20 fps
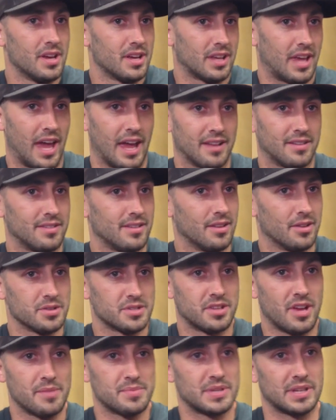Canty,
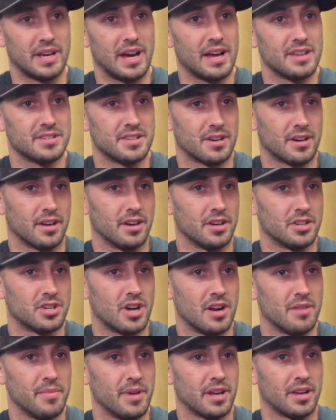those types of guys that are going to
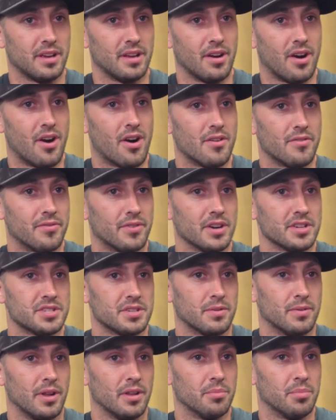try to make it hard for us
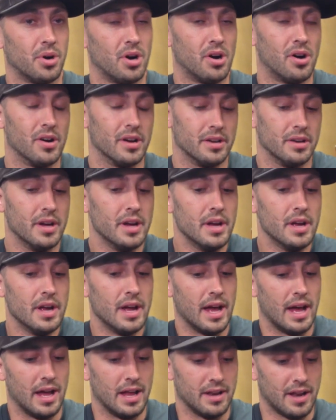to run the ball.
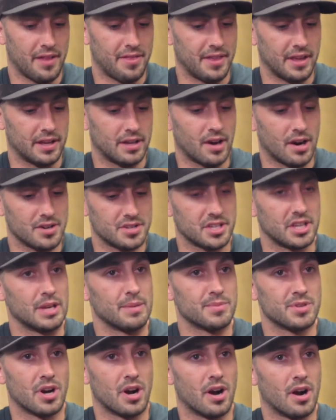And I think our
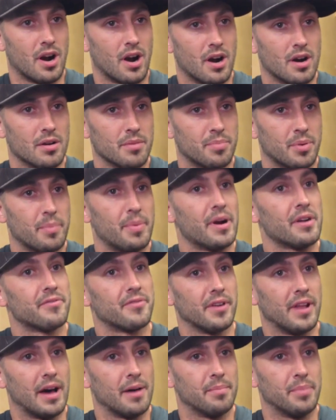schemes are prepared
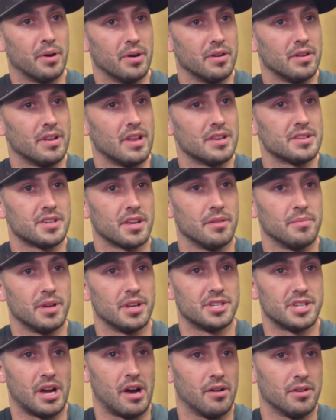for that, but it is going to be
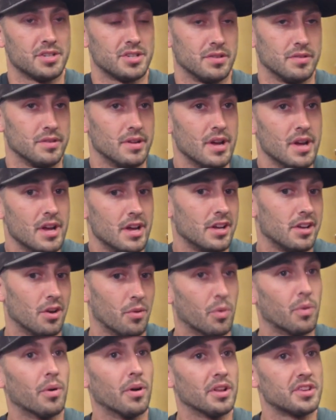a challenge. And, you
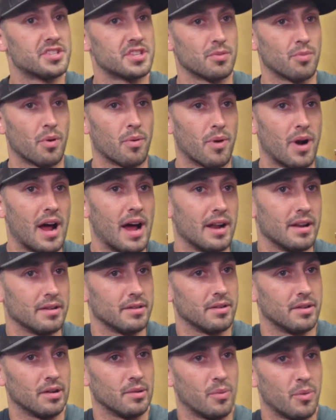know, we'll really see where we're at
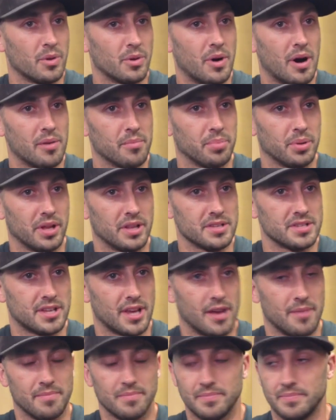when we go out and play this
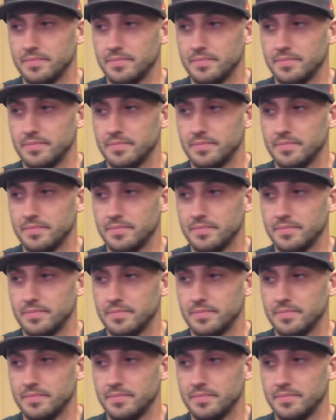game.